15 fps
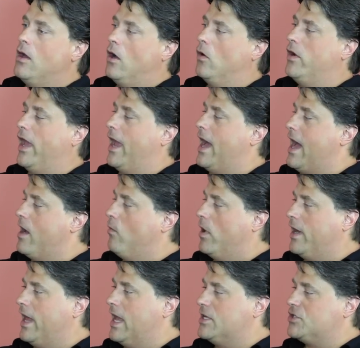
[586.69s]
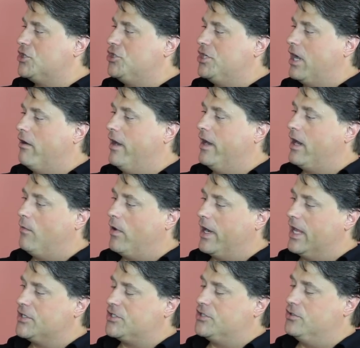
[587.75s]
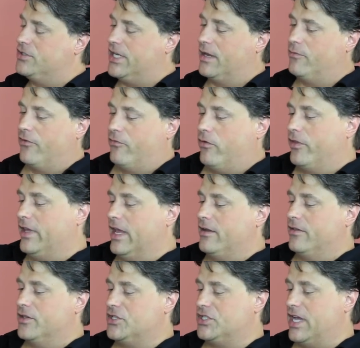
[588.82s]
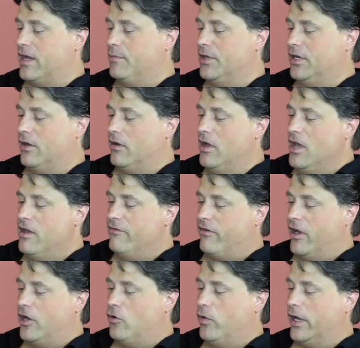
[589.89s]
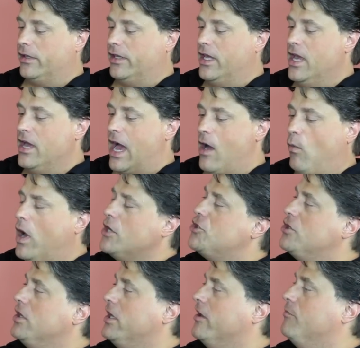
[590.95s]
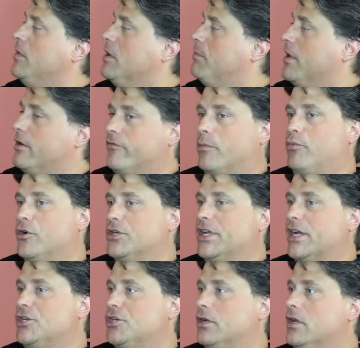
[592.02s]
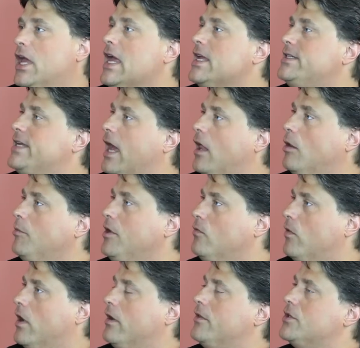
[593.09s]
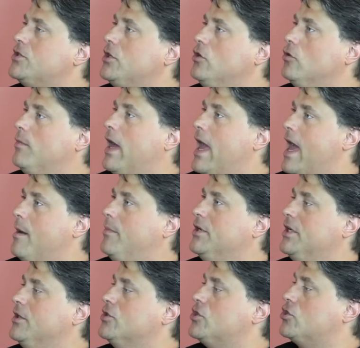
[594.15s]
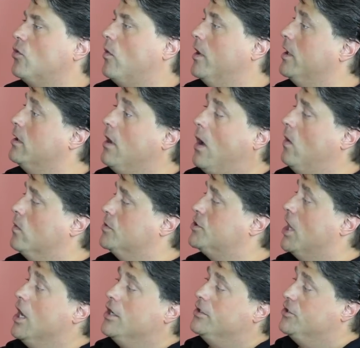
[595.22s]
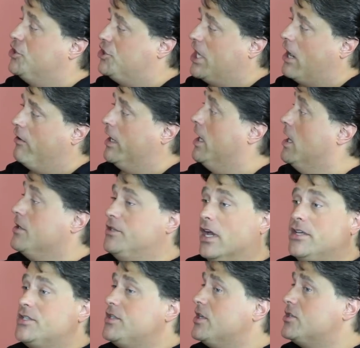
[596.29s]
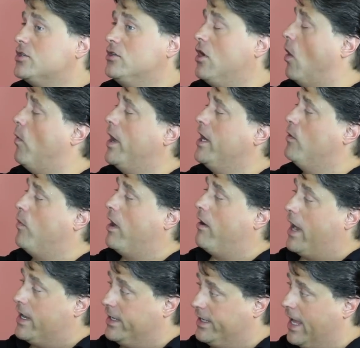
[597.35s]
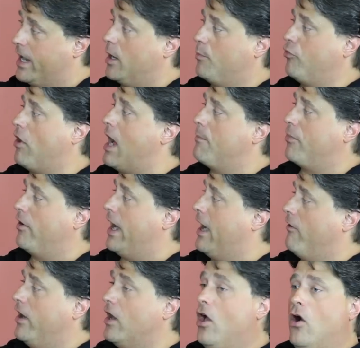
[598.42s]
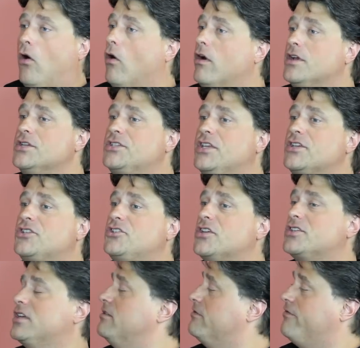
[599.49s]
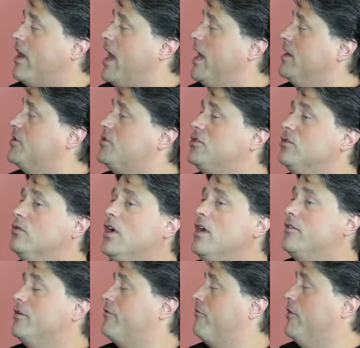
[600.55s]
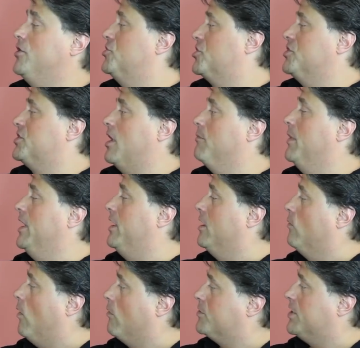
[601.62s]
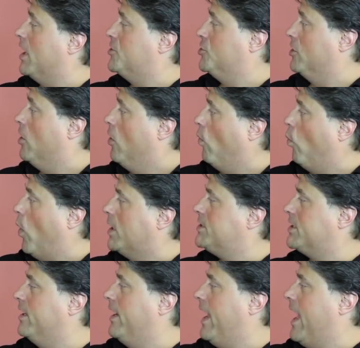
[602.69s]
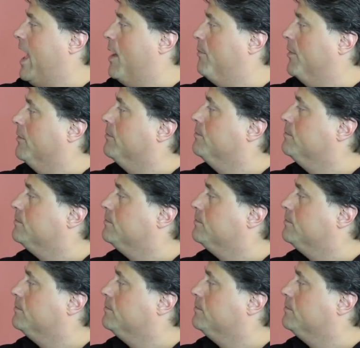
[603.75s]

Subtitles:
Okay, I want to ask Shari and I want to ask Susanne before the end of the segment here very quickly. I want you to give me a bit of a prediction. Tell me where this Huma Abedin story goes. Shari, does this go anywhere and get a proper airing, or is this just confined to the fringe because our media won't touch it? What's going to happen?